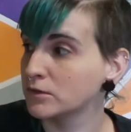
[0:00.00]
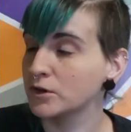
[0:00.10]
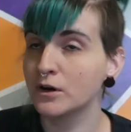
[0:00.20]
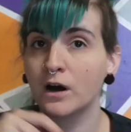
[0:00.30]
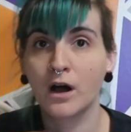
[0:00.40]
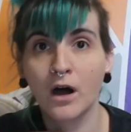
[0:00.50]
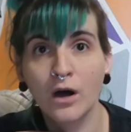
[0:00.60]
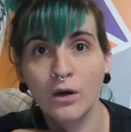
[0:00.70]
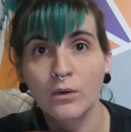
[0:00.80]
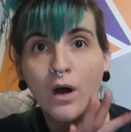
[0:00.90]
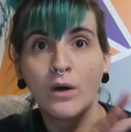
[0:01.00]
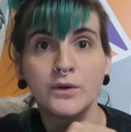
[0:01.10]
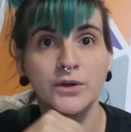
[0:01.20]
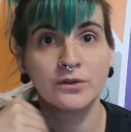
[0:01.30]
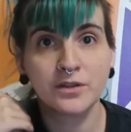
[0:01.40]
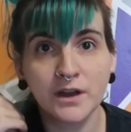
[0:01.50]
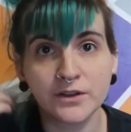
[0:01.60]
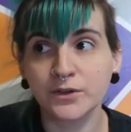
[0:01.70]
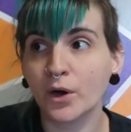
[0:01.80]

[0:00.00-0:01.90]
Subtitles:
you're a hoe. Oh, you're this.